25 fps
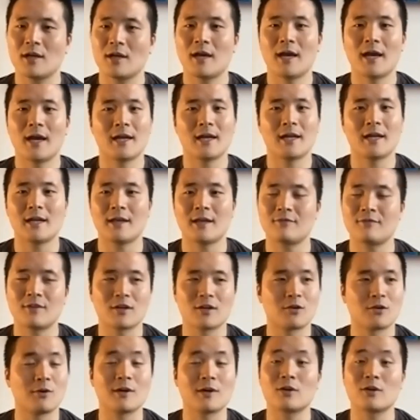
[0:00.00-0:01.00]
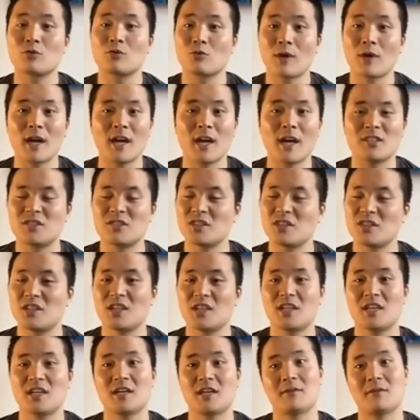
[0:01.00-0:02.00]
And if they're going
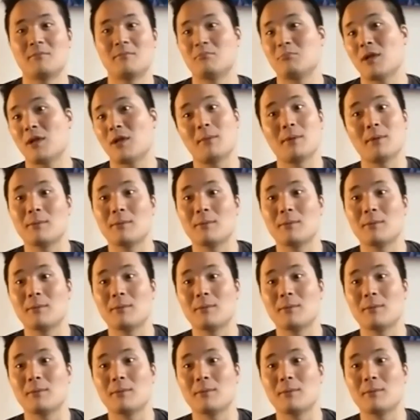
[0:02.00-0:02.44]
crazy and blah,